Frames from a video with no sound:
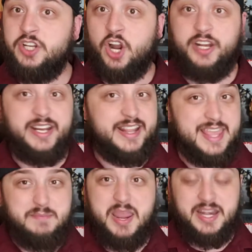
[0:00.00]
Guardian, and
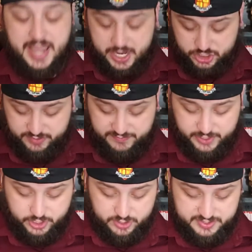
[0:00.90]
they made action
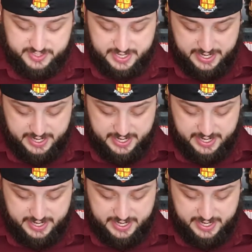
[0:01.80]
figures.